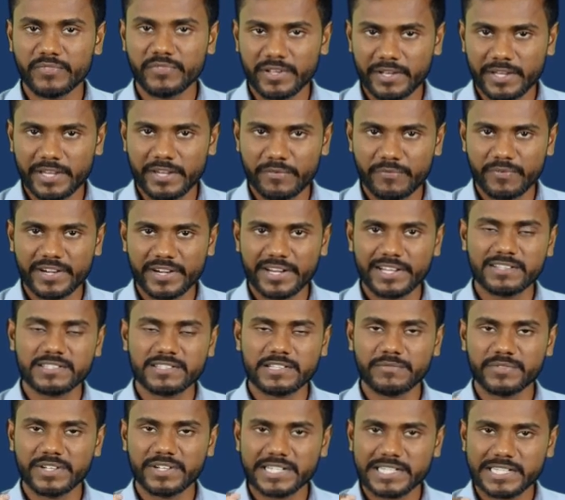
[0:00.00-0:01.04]
the
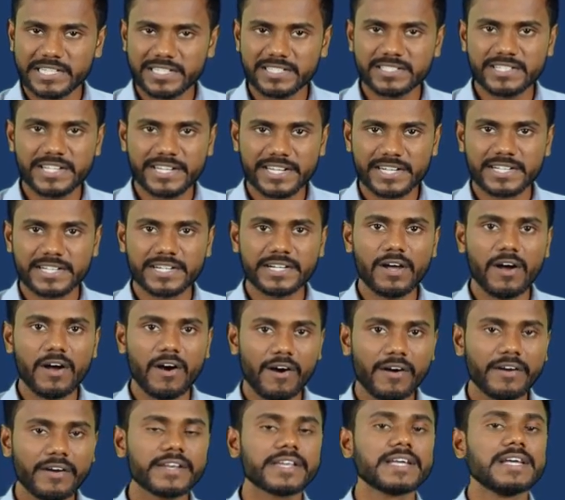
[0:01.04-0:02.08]
TDS deducted
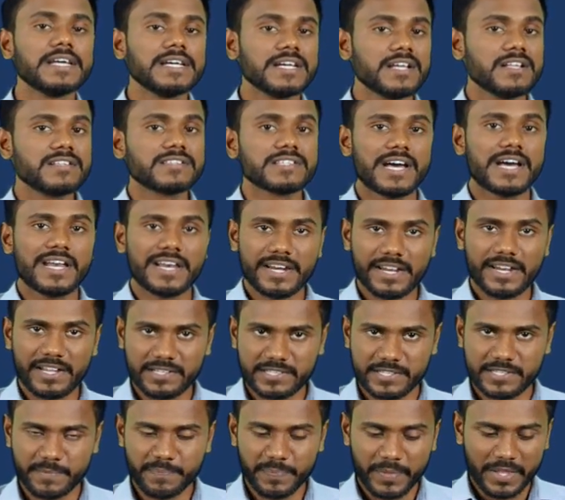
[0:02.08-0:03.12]
on
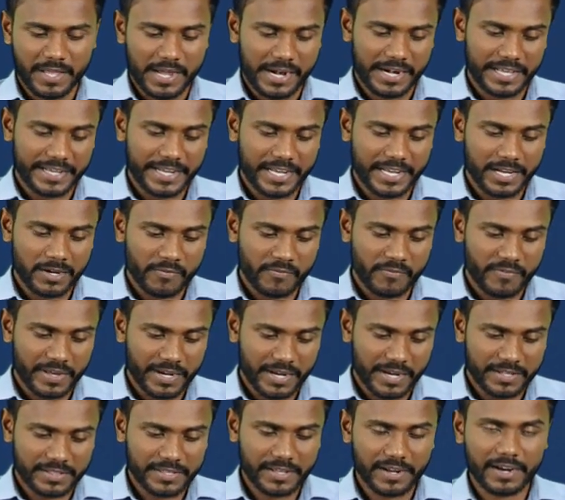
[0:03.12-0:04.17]
salaries. And again
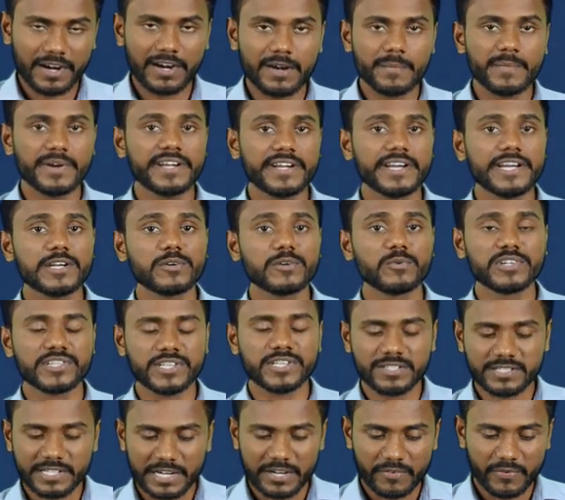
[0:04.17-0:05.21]
Vedanta Academy need to
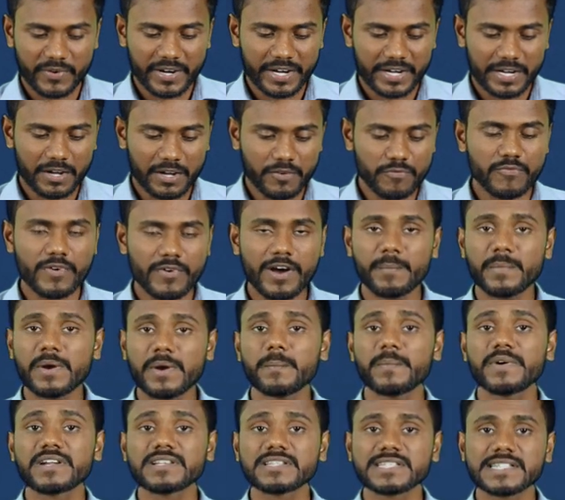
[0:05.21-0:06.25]
issue a certificate of form
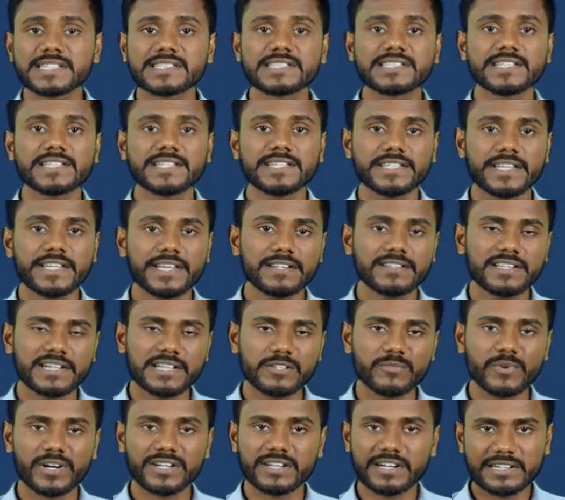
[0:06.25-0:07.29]
number 16A, that
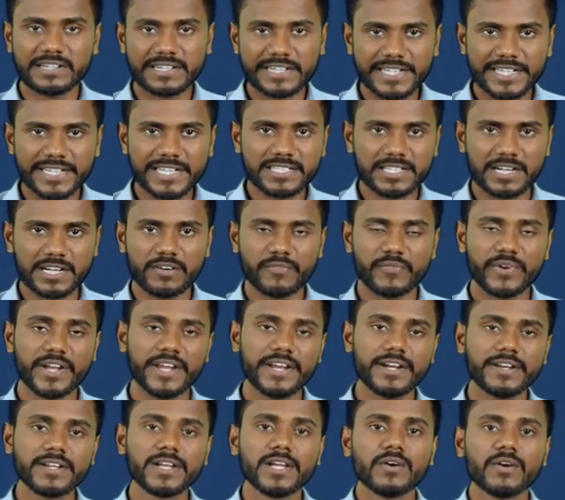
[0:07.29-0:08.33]
is what a TDS
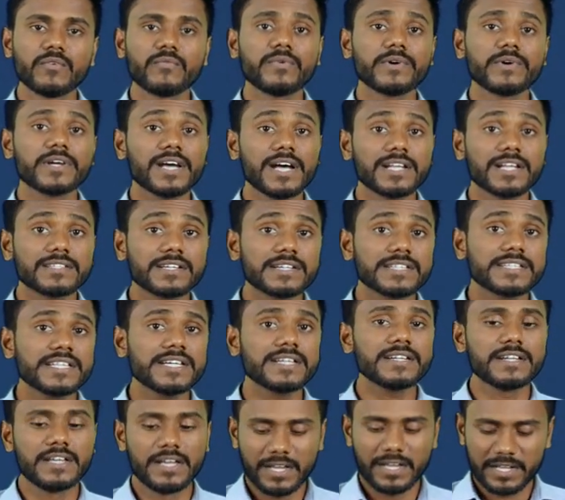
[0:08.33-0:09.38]
certificate for other
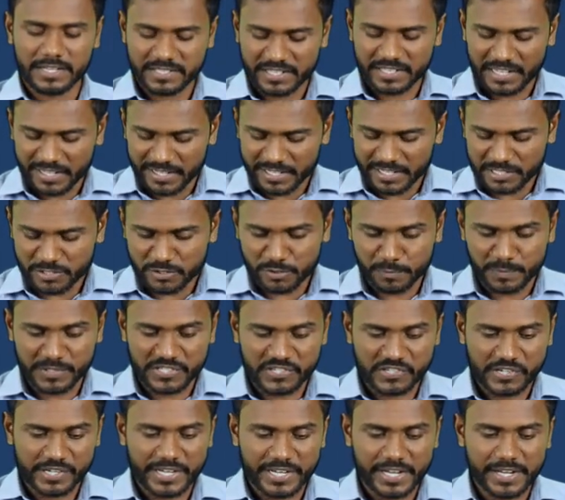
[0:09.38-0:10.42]
than salaries to
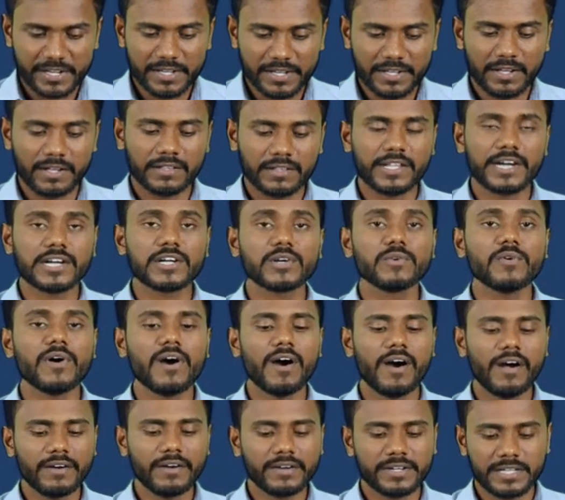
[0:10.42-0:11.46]
Mr. A, that too
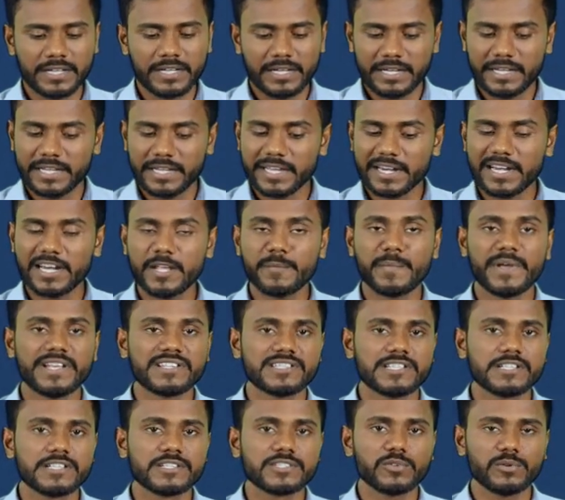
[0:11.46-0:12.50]
on yearly
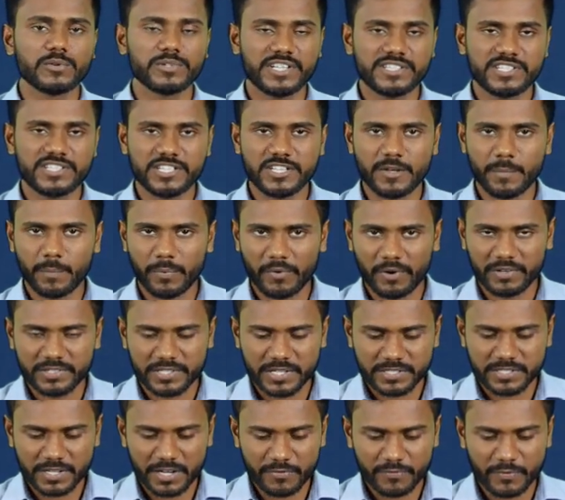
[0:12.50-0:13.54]
basis. So this is a
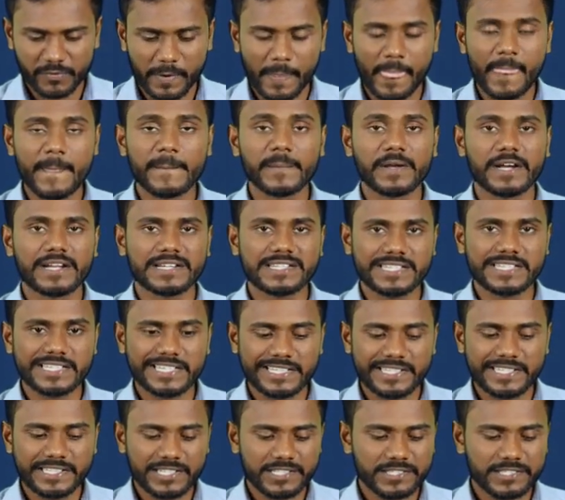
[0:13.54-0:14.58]
process of a
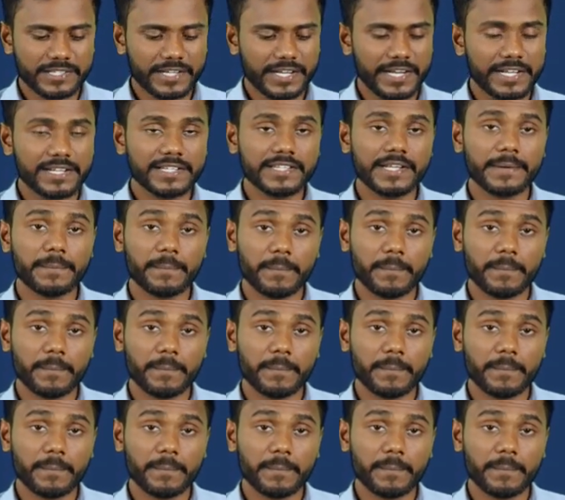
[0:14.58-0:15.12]
TDS in